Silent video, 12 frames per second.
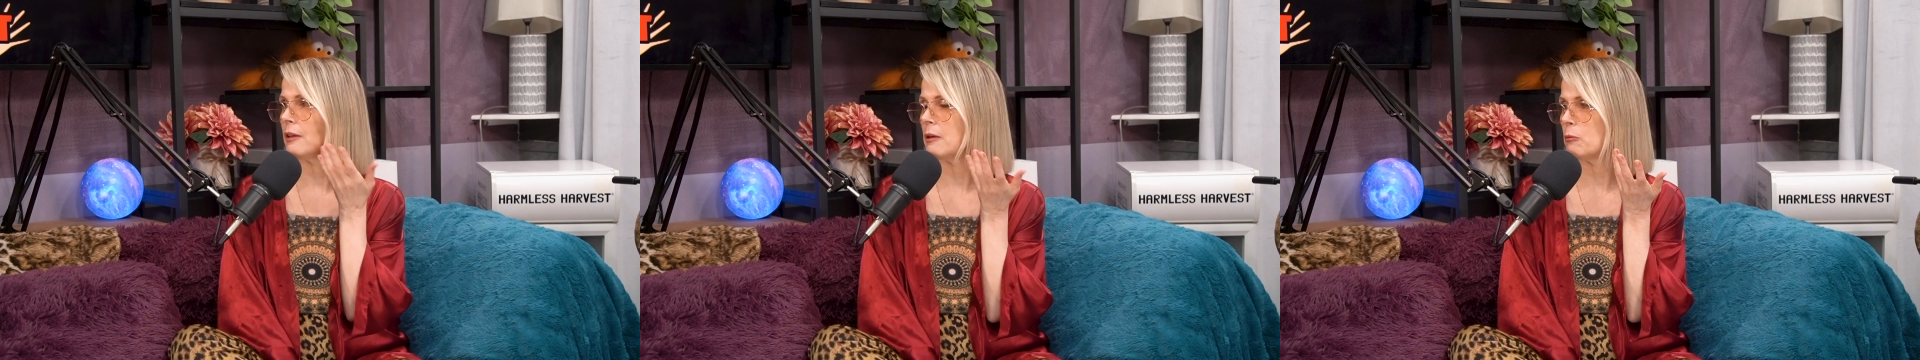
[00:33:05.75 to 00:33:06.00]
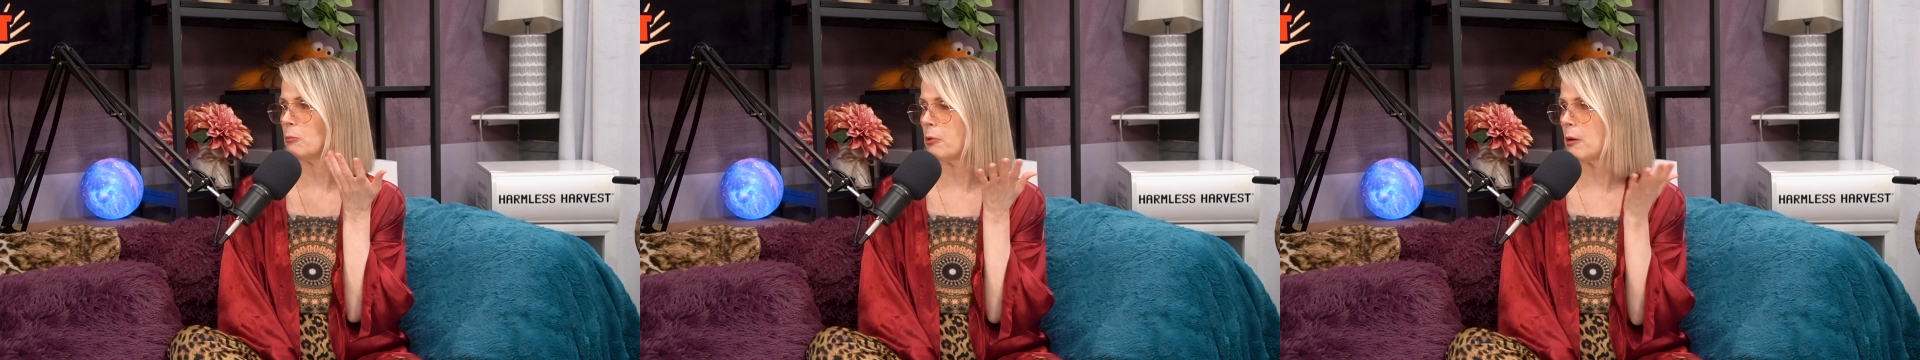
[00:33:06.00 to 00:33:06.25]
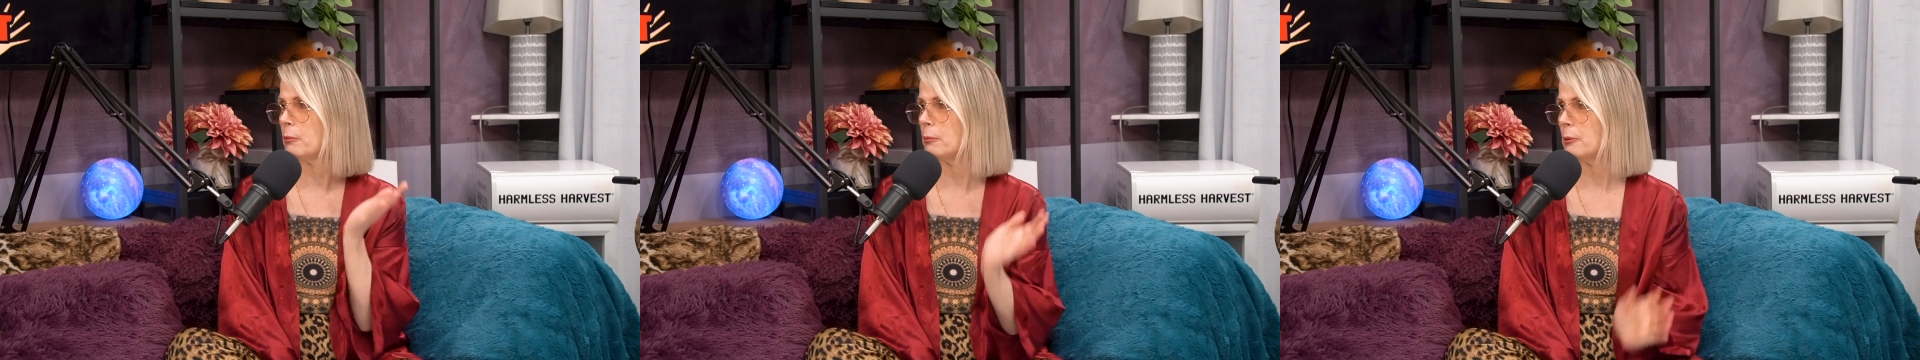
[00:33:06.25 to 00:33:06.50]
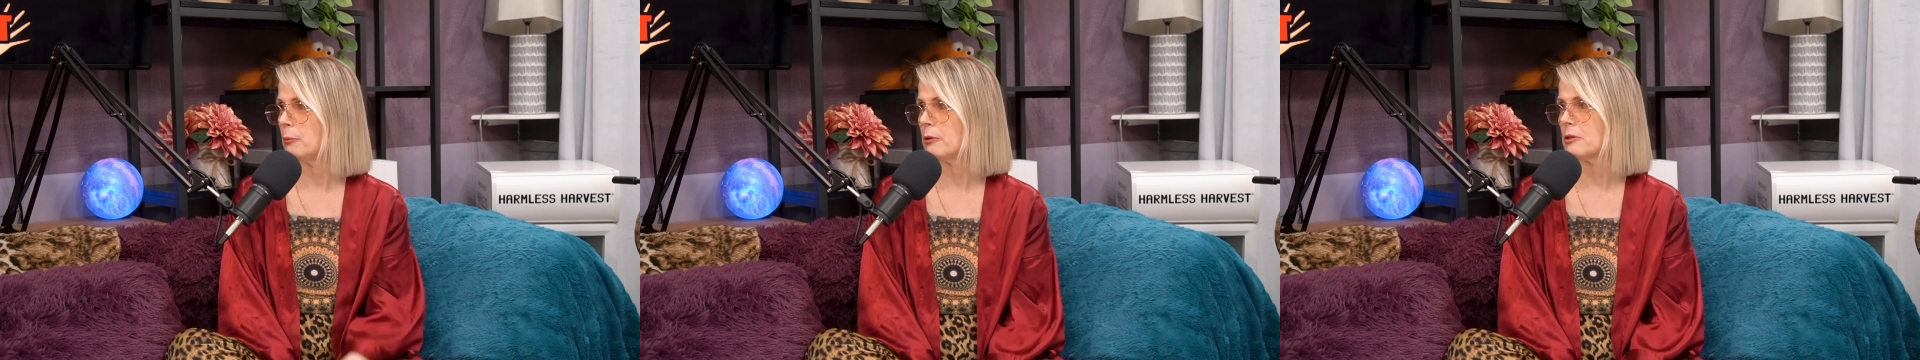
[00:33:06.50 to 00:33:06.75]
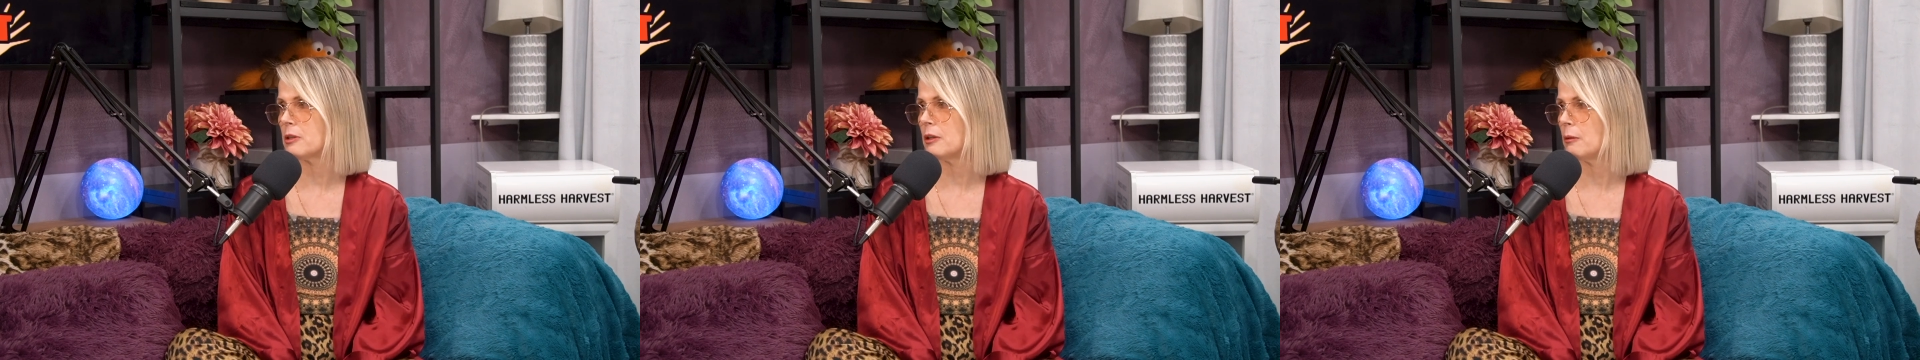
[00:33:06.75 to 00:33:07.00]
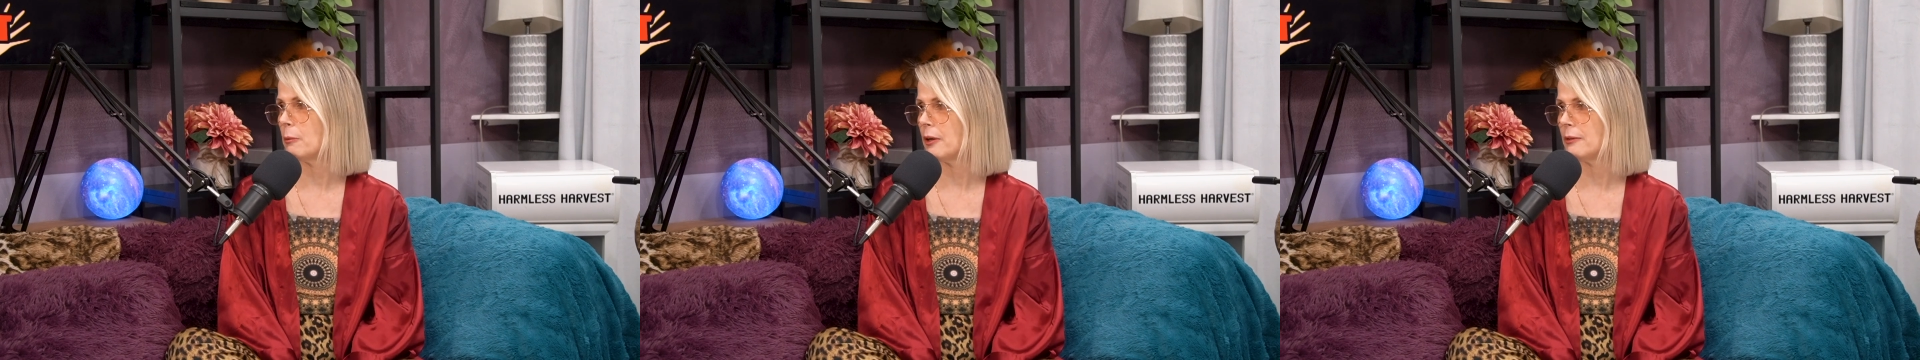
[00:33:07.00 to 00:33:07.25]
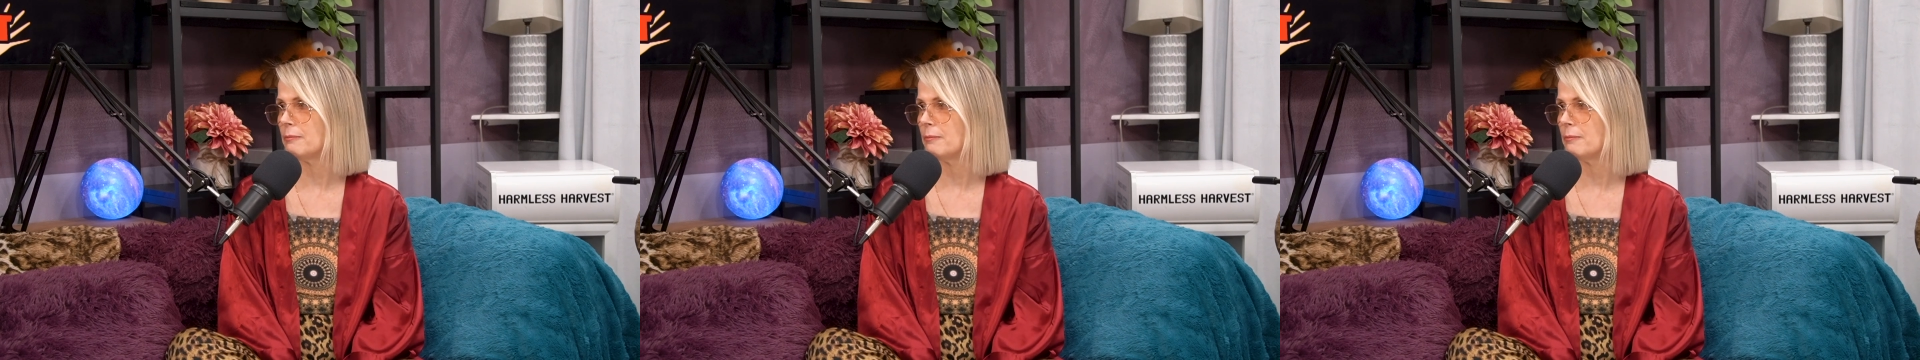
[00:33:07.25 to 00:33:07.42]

and it would probably burst anyway.